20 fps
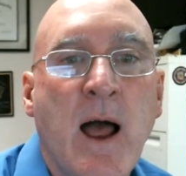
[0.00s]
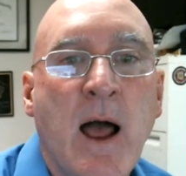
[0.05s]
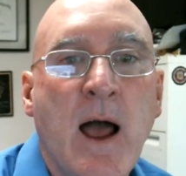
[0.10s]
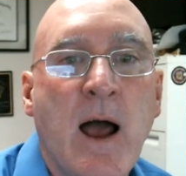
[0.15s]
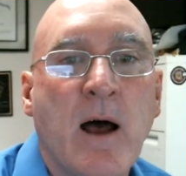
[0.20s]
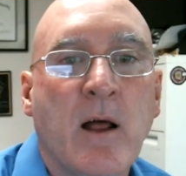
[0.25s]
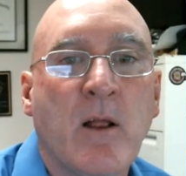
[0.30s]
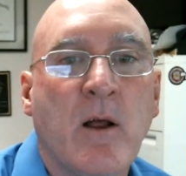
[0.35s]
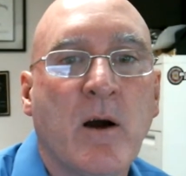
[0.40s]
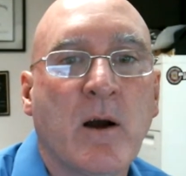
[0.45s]

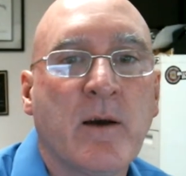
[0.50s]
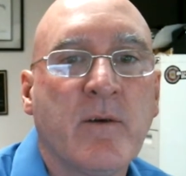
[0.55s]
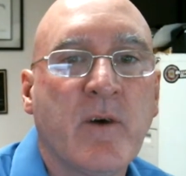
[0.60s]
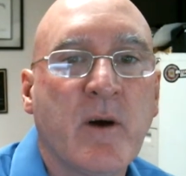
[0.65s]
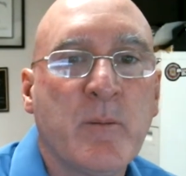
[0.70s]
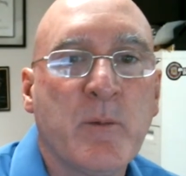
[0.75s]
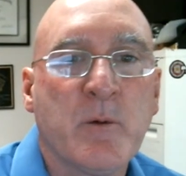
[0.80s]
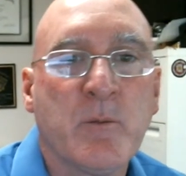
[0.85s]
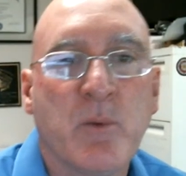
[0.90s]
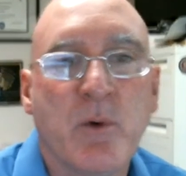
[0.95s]
How long have
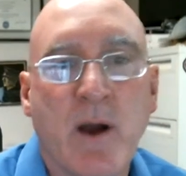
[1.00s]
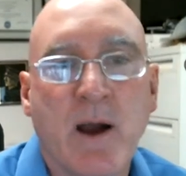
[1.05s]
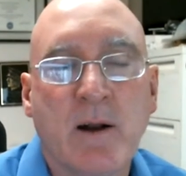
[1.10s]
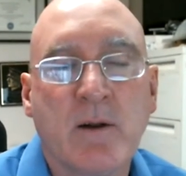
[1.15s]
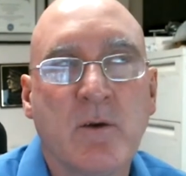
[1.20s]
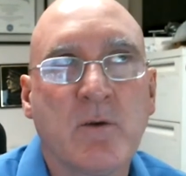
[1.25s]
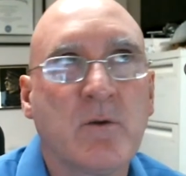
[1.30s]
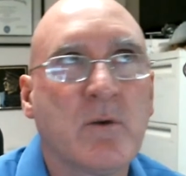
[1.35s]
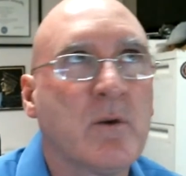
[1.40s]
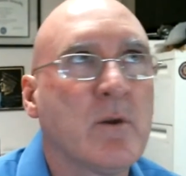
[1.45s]
I been
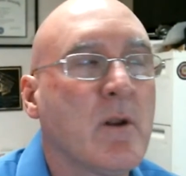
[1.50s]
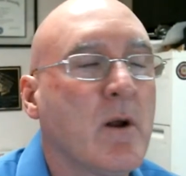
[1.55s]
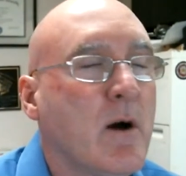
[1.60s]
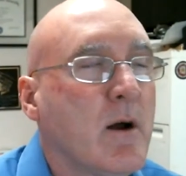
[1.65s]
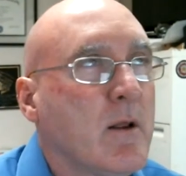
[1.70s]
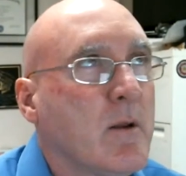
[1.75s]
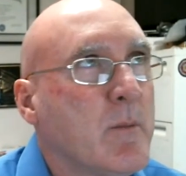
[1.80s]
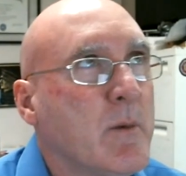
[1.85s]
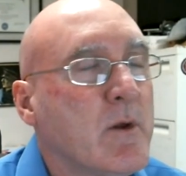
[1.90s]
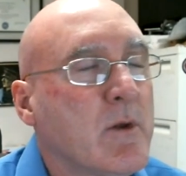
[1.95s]
practicing
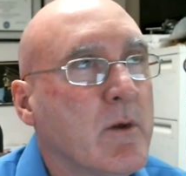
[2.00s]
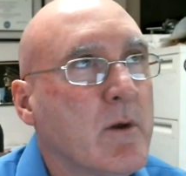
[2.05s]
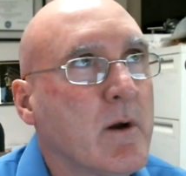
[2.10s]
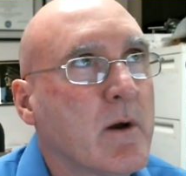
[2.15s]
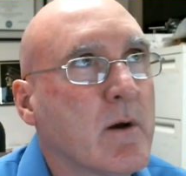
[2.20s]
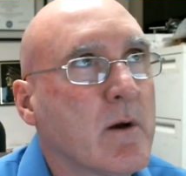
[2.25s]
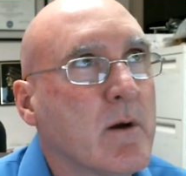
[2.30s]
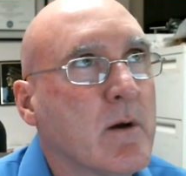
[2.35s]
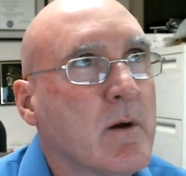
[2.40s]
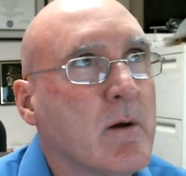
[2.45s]
law? Let me
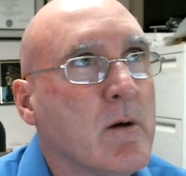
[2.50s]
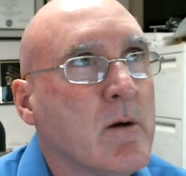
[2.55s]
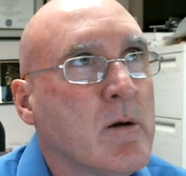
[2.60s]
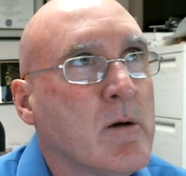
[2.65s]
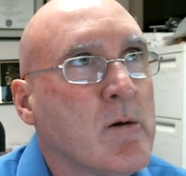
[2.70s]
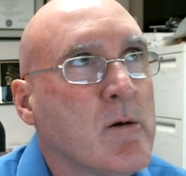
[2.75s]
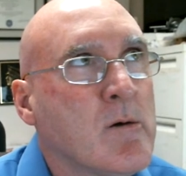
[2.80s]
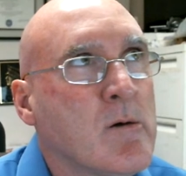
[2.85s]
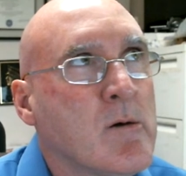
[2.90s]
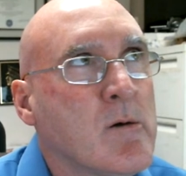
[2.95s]
think.
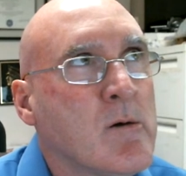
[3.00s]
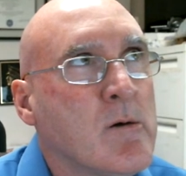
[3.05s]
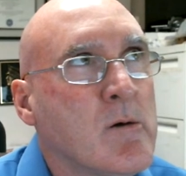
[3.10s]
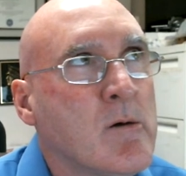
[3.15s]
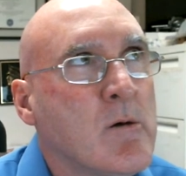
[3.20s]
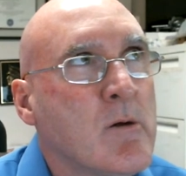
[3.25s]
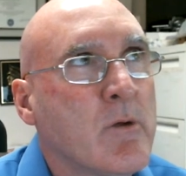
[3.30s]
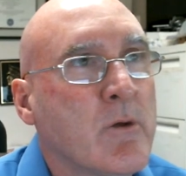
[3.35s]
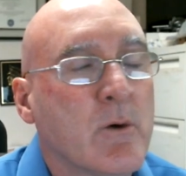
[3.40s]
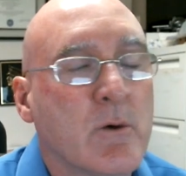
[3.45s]

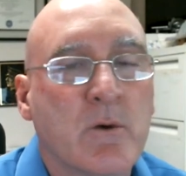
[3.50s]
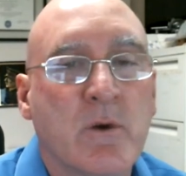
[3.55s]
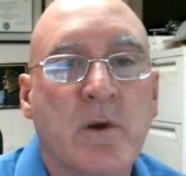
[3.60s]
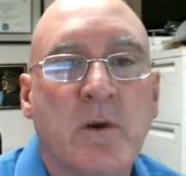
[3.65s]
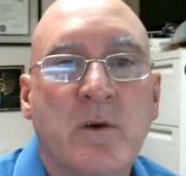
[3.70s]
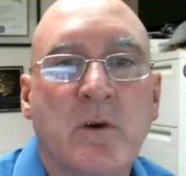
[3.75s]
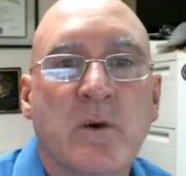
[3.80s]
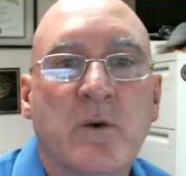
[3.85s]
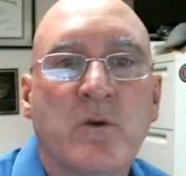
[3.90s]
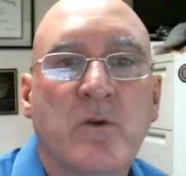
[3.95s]

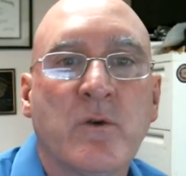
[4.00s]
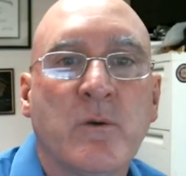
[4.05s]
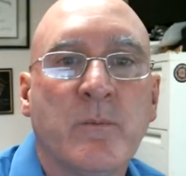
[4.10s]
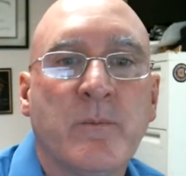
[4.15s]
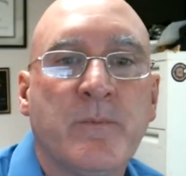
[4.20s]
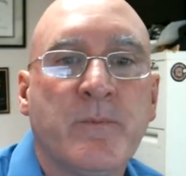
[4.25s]
13 years?